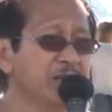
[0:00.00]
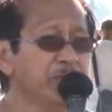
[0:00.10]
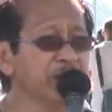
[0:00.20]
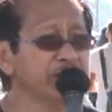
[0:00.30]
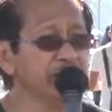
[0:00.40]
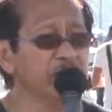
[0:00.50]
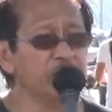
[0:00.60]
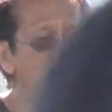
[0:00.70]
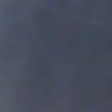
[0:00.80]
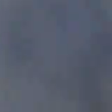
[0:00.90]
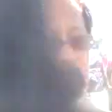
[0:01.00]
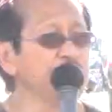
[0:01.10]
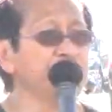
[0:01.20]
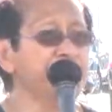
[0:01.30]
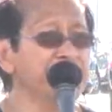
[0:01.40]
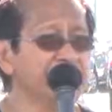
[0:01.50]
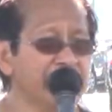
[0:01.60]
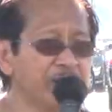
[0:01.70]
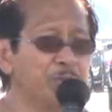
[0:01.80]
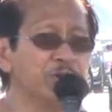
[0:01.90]
but you know, money should be
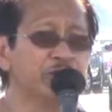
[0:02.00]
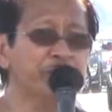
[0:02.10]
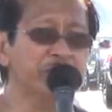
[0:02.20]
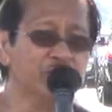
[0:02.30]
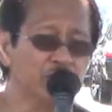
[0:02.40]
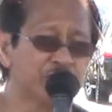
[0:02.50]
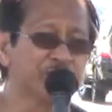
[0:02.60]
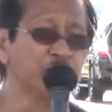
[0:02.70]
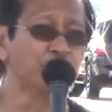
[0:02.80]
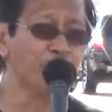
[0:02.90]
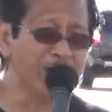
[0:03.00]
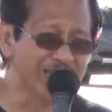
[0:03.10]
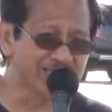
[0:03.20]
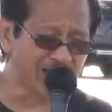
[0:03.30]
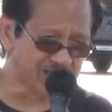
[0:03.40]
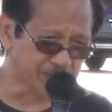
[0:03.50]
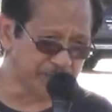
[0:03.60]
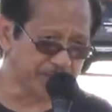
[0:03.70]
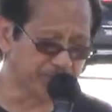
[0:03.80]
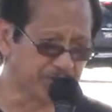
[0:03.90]
able to be used for to bless other
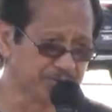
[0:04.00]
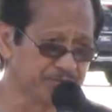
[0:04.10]
people.